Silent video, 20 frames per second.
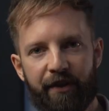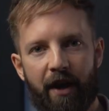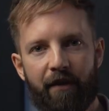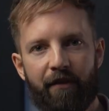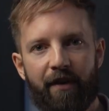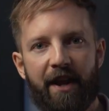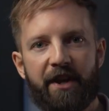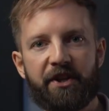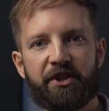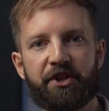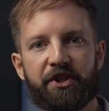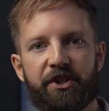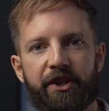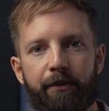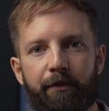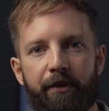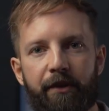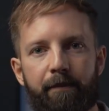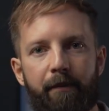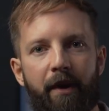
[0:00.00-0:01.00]
their
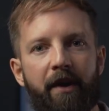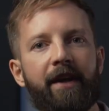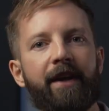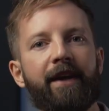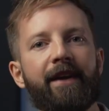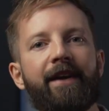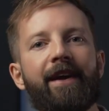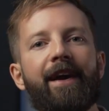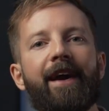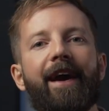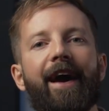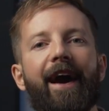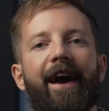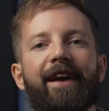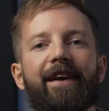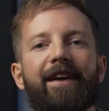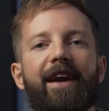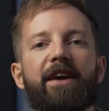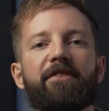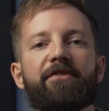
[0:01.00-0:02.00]
relationship with money
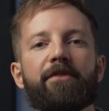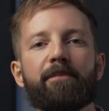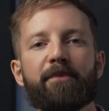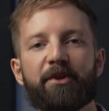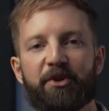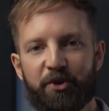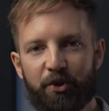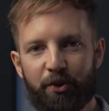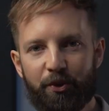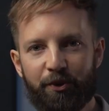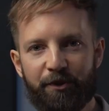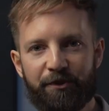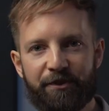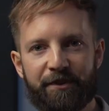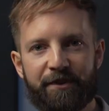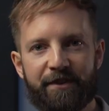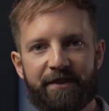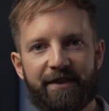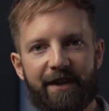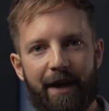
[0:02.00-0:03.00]
and gave them the tools
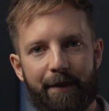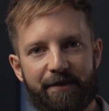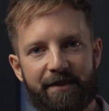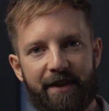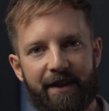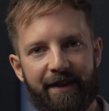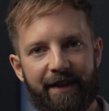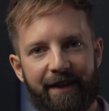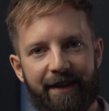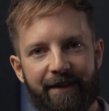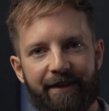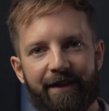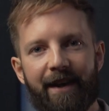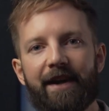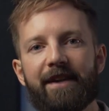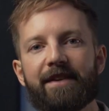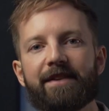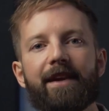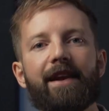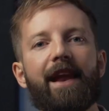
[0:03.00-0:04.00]
and steps they need
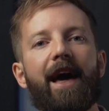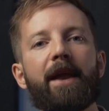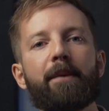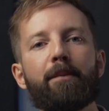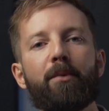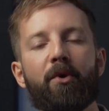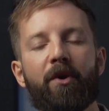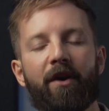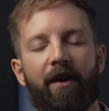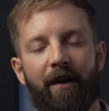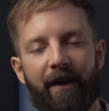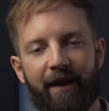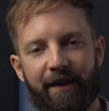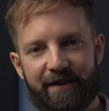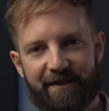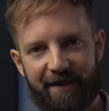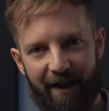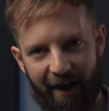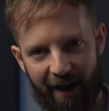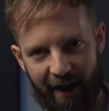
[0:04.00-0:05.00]
to land more
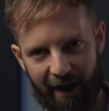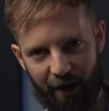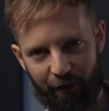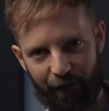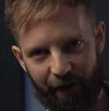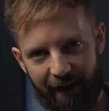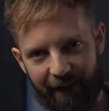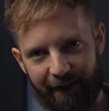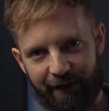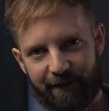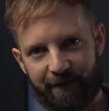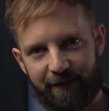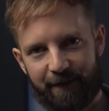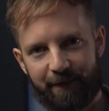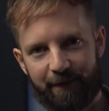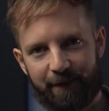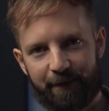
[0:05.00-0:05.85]
clients at higher rates.